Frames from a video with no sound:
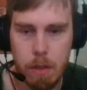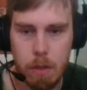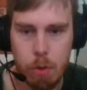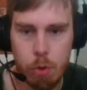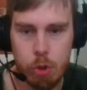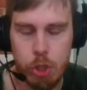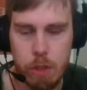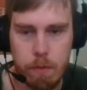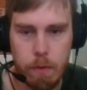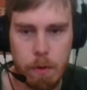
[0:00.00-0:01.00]
Rook
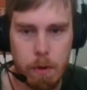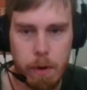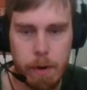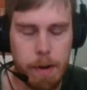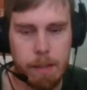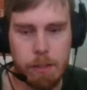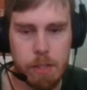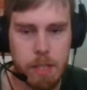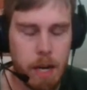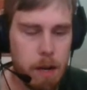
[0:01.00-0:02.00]
g4, another
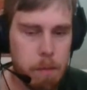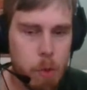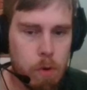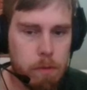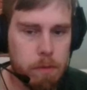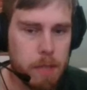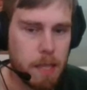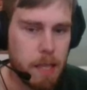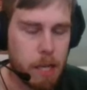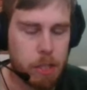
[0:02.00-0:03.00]
scary move
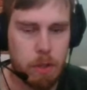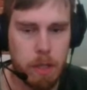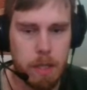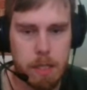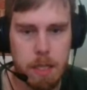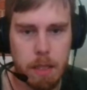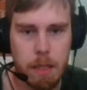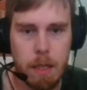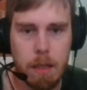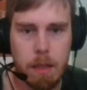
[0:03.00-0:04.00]
that actually does
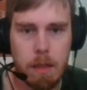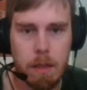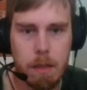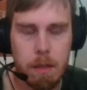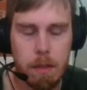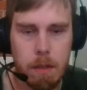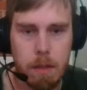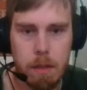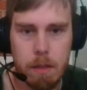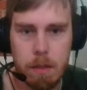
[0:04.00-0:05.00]
nothing.
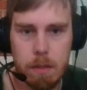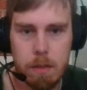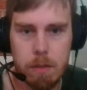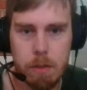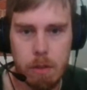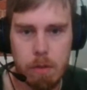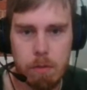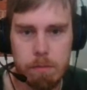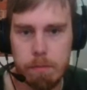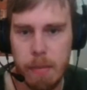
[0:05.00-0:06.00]

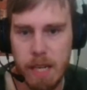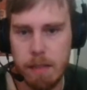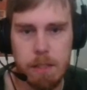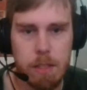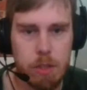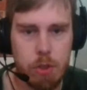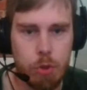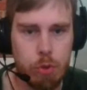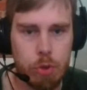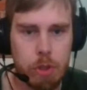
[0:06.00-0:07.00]
So black can just
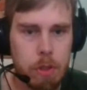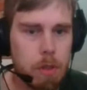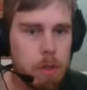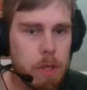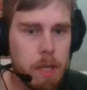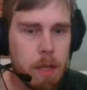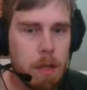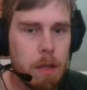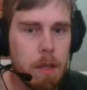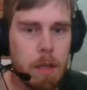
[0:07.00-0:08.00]
choose
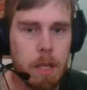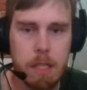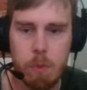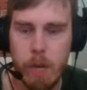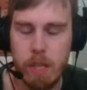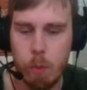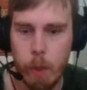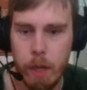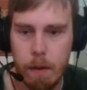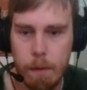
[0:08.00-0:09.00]
his way to
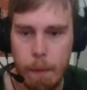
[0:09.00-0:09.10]
win.